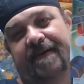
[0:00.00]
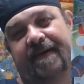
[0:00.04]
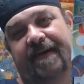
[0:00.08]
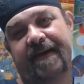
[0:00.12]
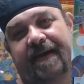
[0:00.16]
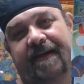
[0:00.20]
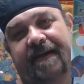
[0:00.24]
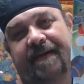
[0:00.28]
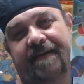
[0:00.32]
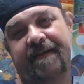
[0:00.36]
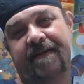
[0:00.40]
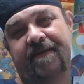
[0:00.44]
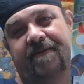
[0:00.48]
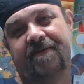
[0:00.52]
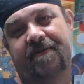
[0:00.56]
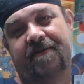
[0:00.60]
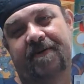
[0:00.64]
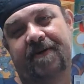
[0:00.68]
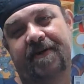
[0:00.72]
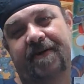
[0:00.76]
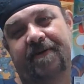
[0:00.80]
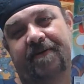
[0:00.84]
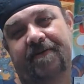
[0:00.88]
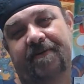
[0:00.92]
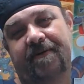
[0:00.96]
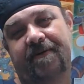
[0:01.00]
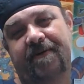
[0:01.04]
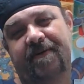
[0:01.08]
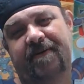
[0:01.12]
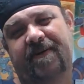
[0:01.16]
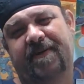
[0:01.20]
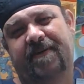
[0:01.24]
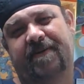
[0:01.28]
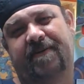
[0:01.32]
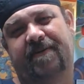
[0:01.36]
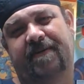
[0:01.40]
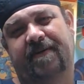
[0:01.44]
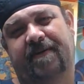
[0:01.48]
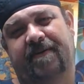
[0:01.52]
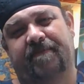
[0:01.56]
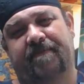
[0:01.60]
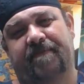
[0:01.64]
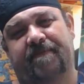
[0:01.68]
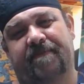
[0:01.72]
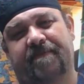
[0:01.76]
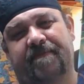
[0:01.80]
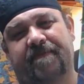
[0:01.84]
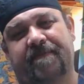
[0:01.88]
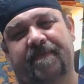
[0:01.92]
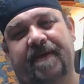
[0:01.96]
19, 20, and 21. So
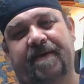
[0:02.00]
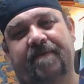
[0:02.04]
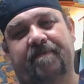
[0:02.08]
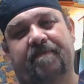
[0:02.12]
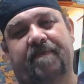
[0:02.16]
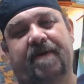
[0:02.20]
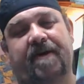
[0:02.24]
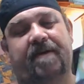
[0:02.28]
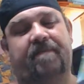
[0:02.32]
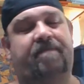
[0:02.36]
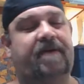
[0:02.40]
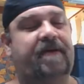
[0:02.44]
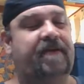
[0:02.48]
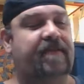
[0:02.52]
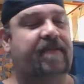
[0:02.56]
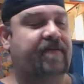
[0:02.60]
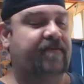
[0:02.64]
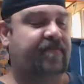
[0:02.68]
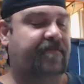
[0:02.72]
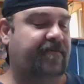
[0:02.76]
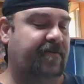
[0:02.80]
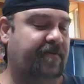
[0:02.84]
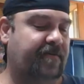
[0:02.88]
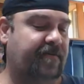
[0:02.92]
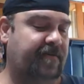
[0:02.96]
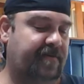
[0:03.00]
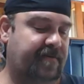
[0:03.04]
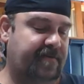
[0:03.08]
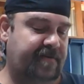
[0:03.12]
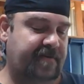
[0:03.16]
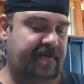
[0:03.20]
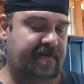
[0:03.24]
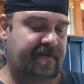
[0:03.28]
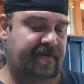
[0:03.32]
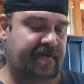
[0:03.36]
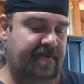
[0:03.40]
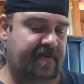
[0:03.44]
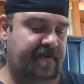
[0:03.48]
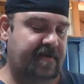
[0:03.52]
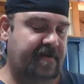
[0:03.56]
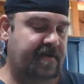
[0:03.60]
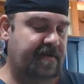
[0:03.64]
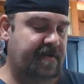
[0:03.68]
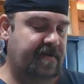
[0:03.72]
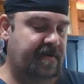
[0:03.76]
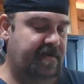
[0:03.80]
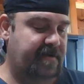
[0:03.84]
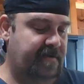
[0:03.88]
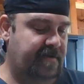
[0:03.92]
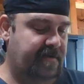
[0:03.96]
that might be the full.
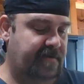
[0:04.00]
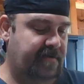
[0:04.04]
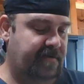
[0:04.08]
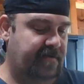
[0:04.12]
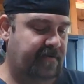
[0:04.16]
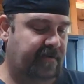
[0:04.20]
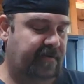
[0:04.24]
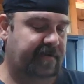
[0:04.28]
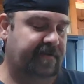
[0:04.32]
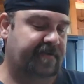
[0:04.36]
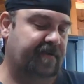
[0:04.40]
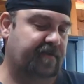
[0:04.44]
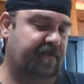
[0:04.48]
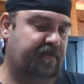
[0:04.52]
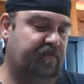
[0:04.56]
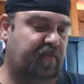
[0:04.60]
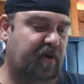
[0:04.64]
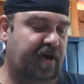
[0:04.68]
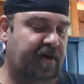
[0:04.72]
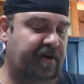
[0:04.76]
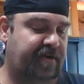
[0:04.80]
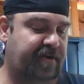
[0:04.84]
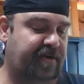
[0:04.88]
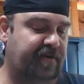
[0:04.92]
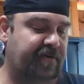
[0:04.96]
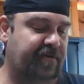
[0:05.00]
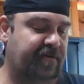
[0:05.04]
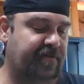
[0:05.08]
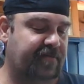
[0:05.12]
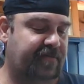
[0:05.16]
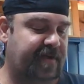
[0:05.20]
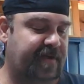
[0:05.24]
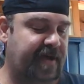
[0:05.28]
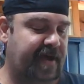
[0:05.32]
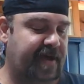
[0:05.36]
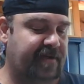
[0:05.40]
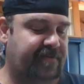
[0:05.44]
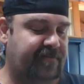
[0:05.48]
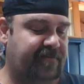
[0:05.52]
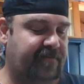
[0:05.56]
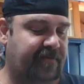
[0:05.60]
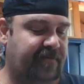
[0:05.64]
Oh, this is part 2 of Task